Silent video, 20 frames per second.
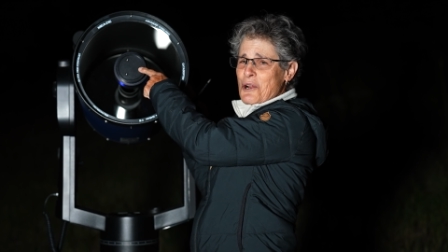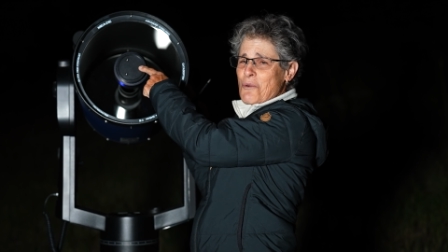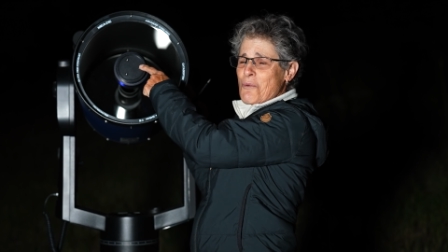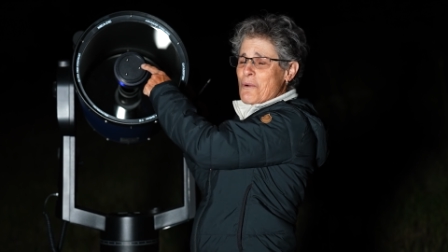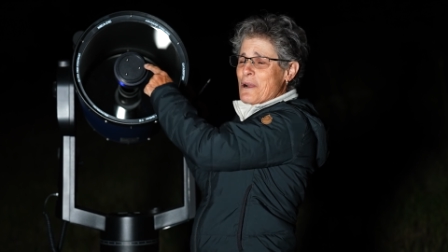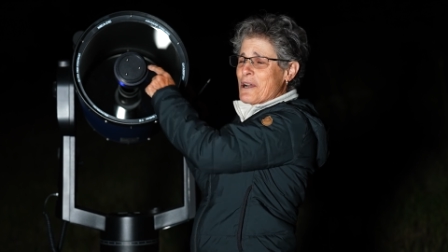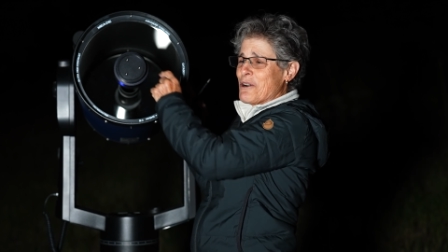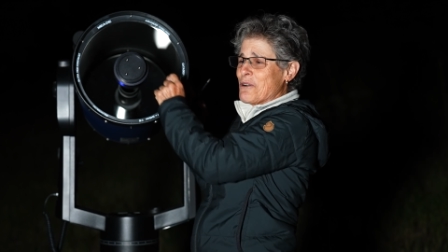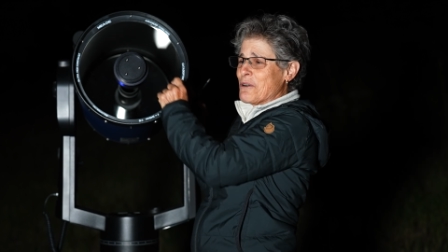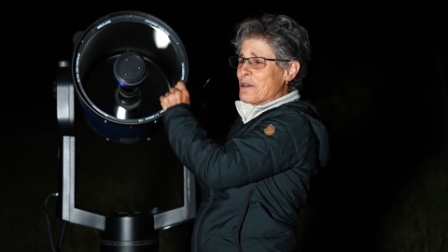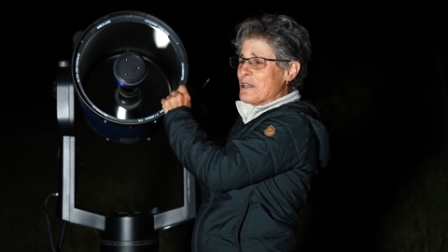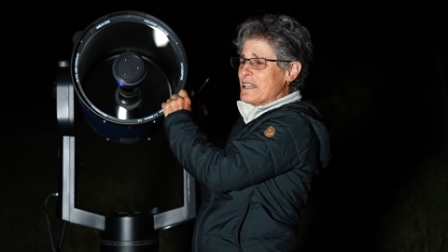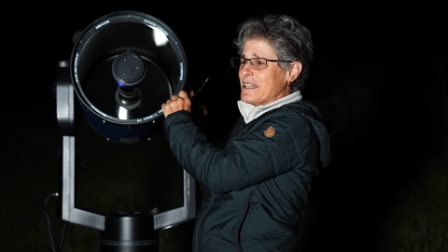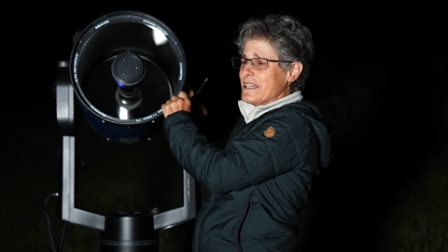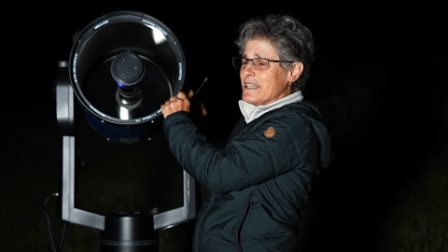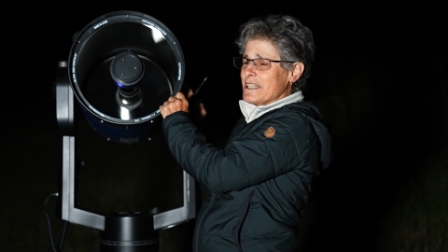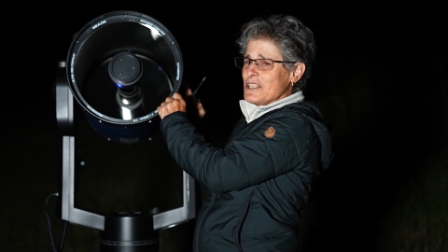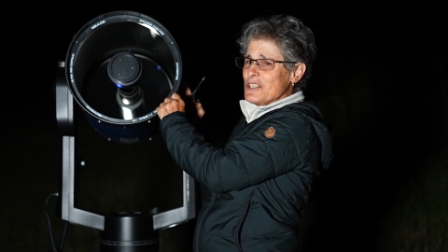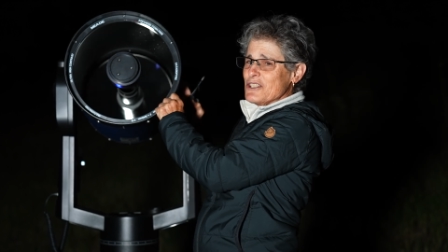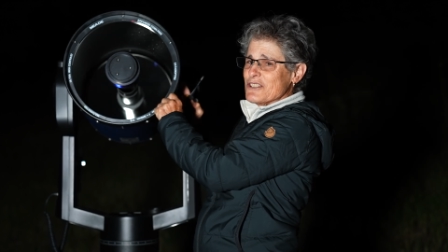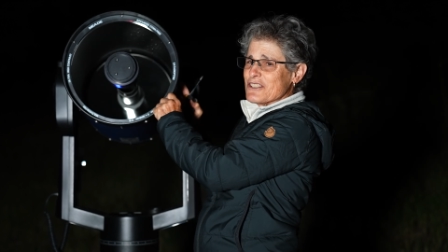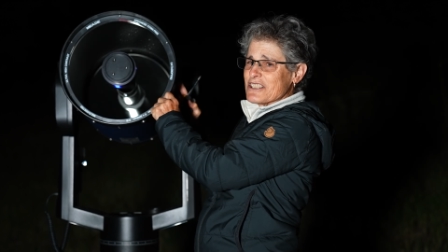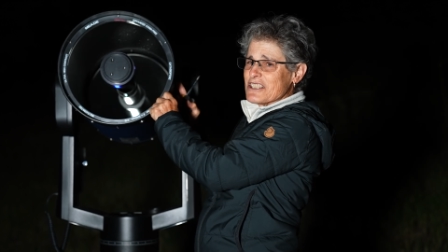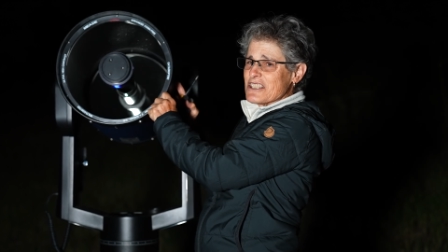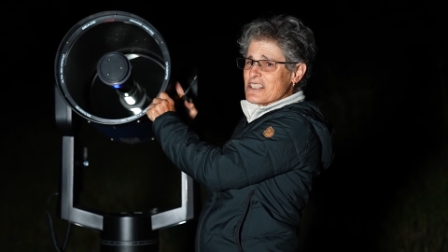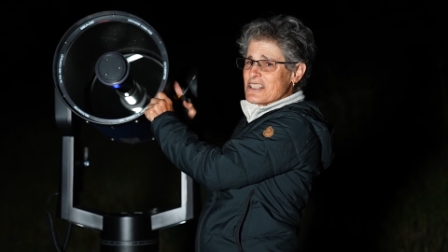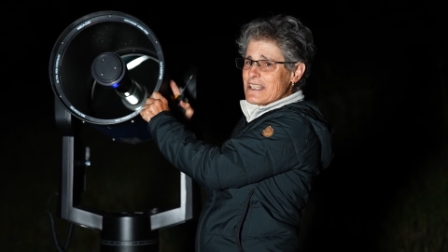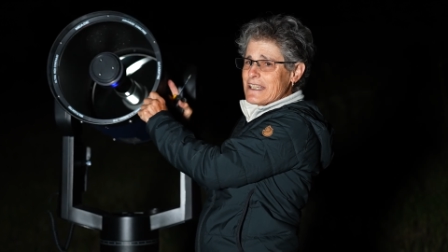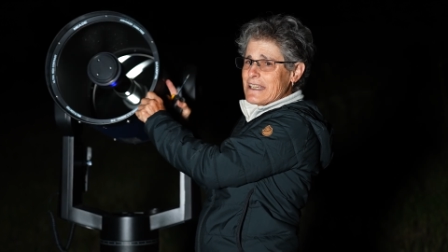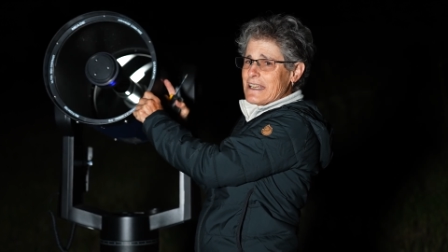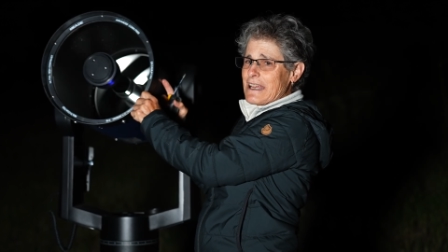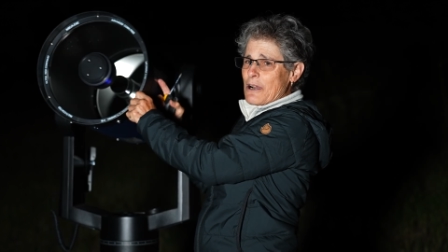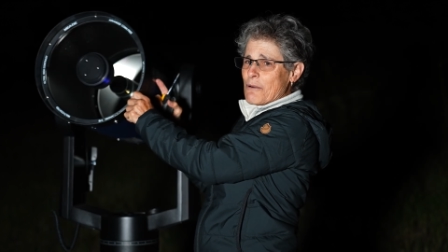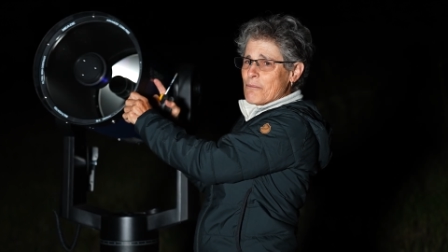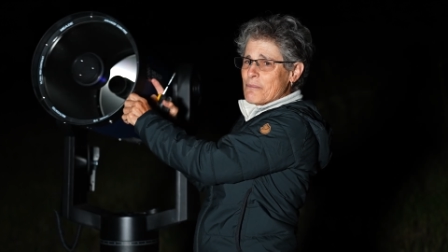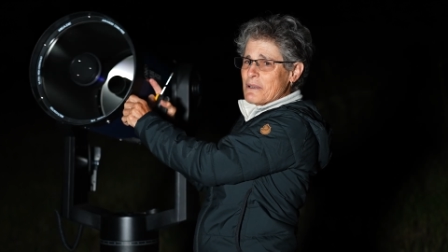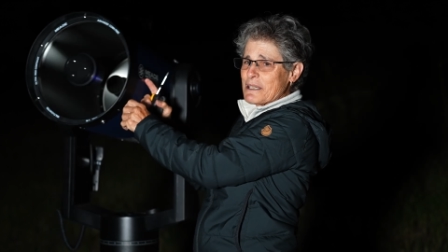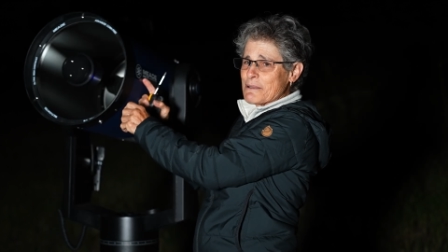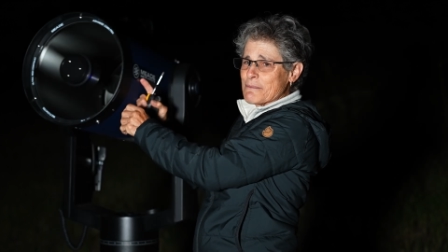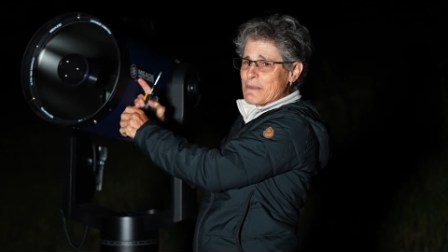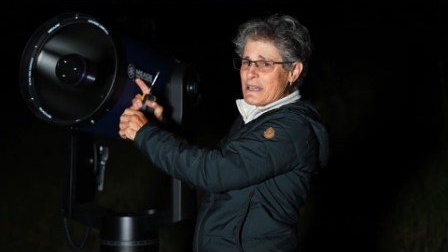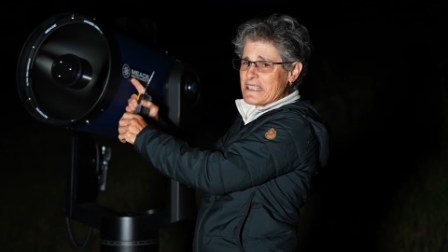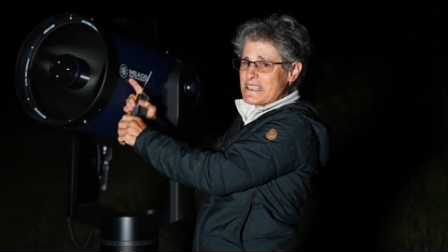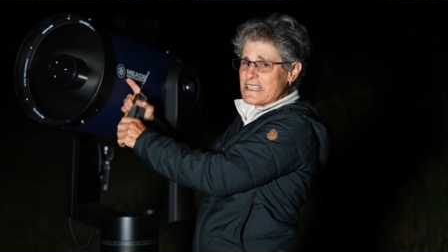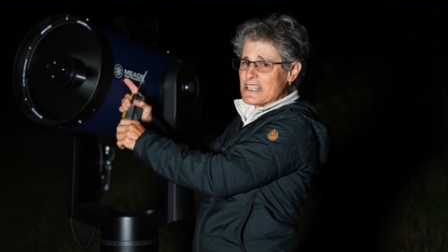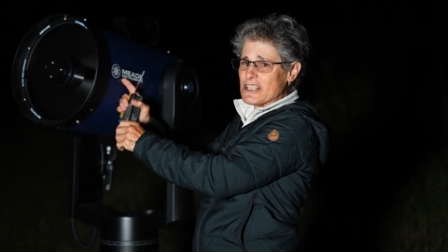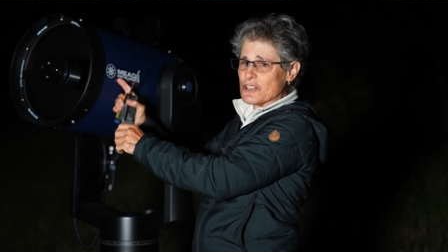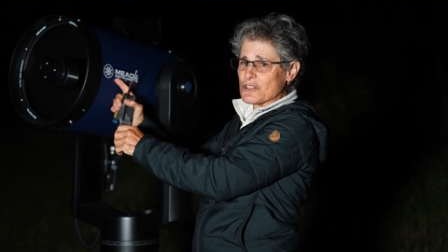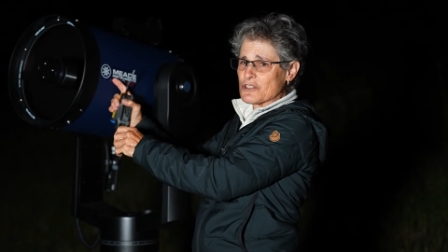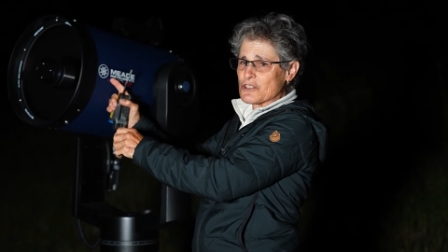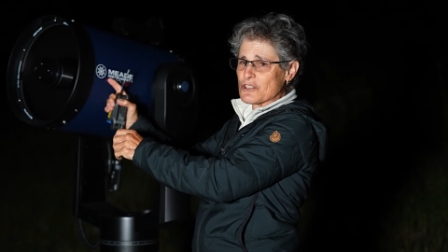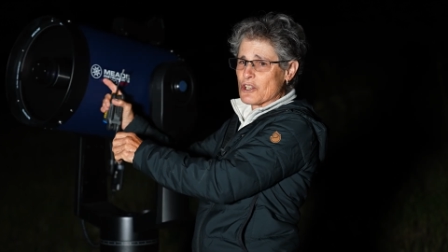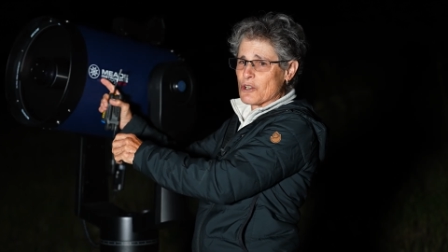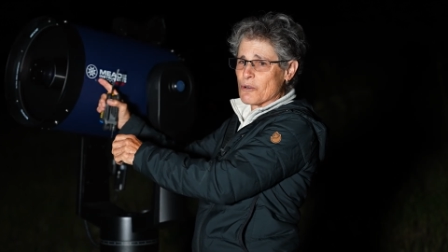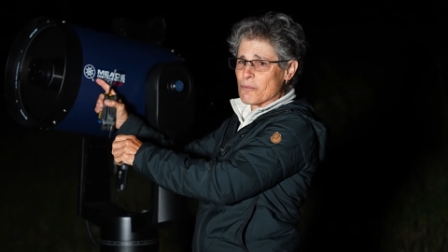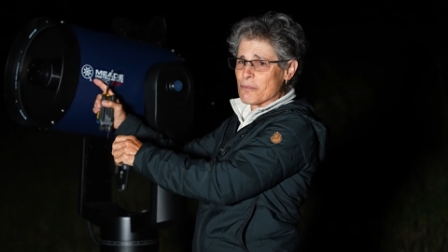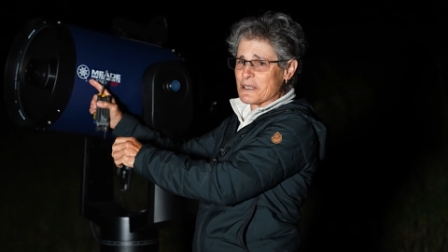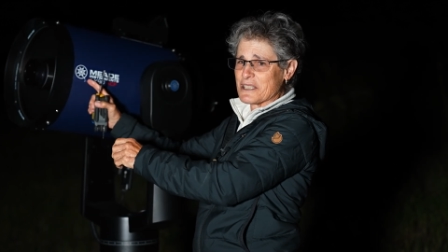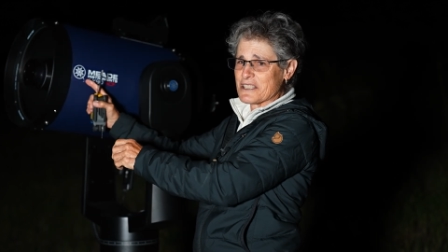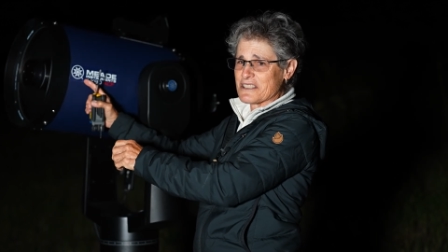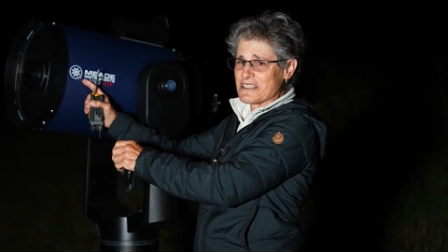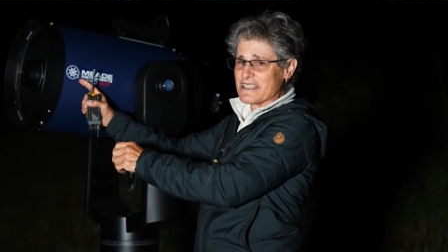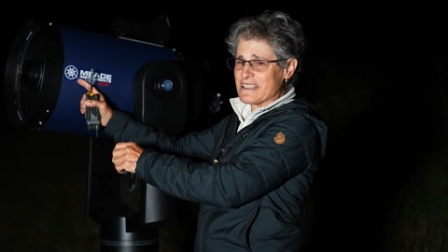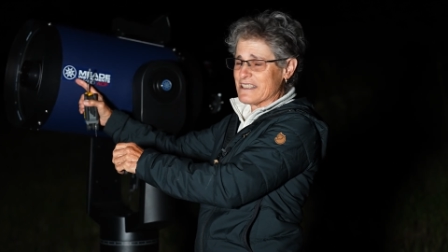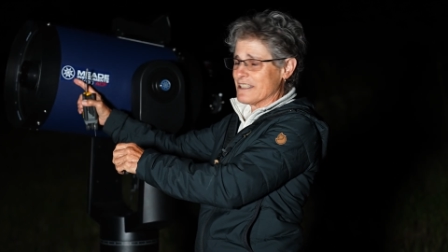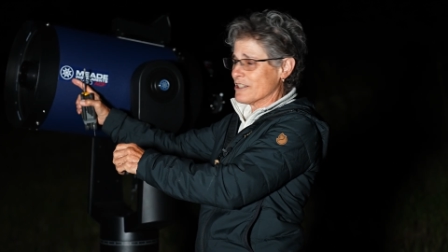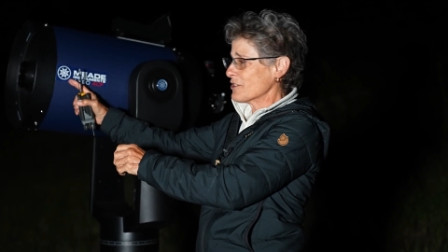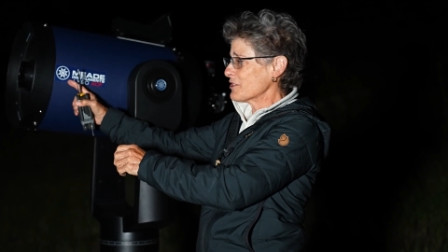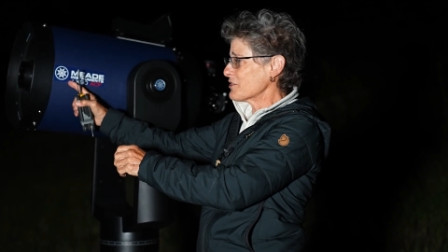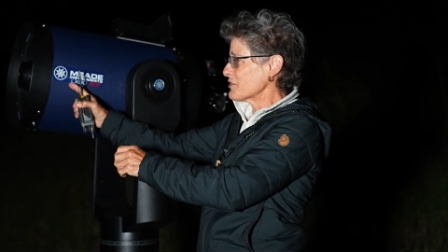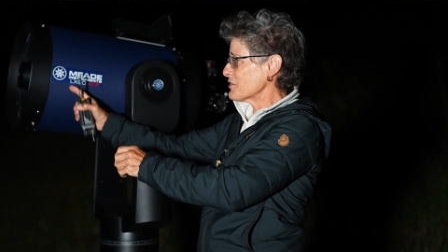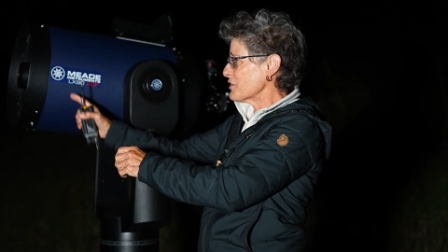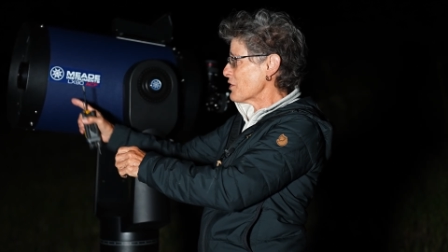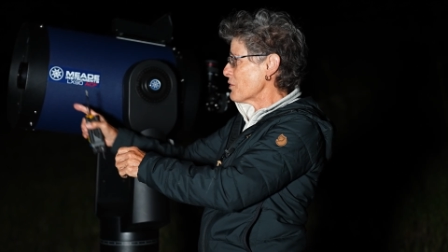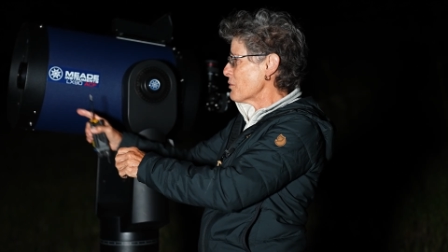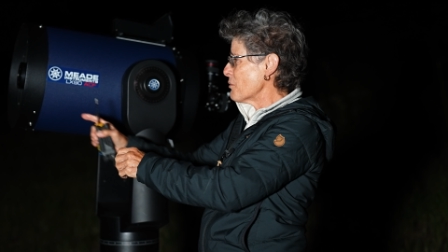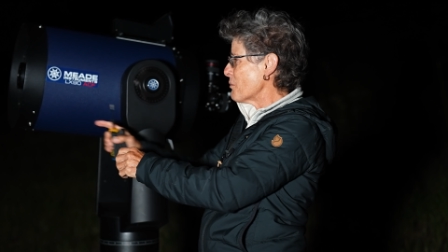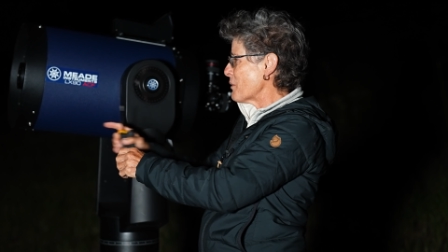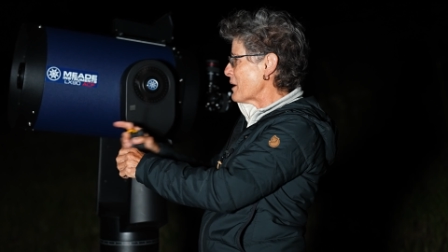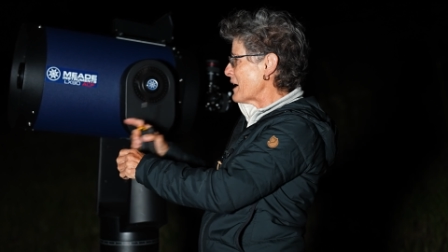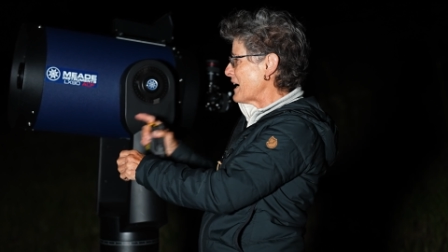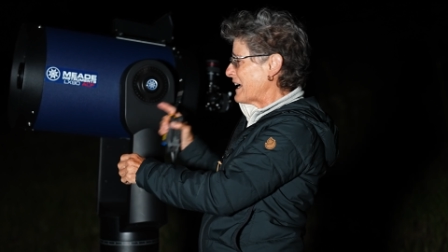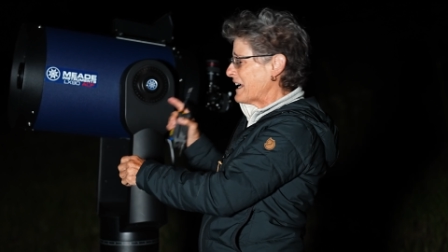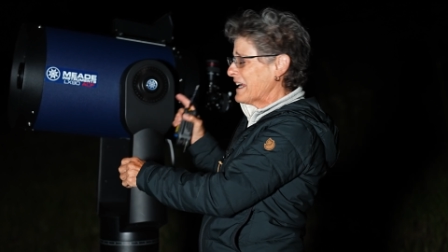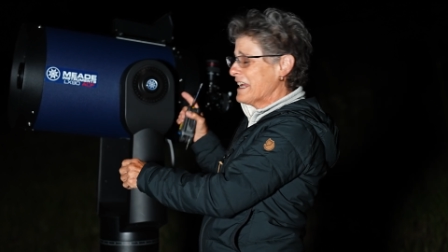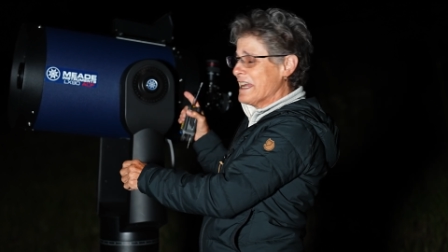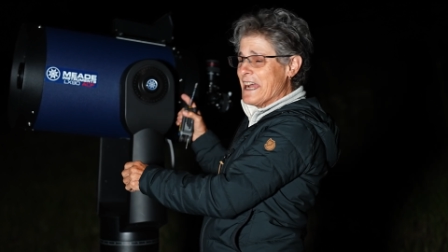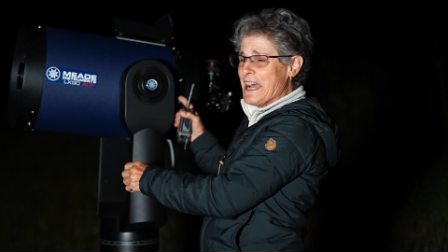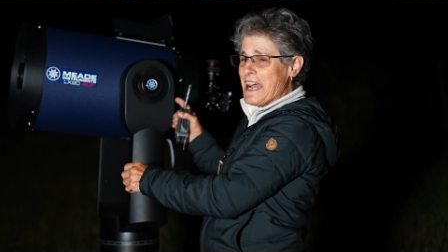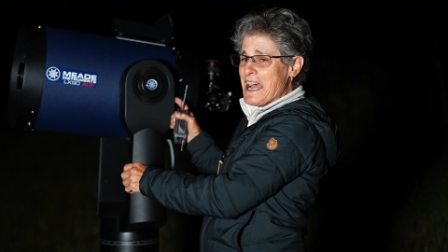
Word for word: Well, you can see how big my telescope is and there's no way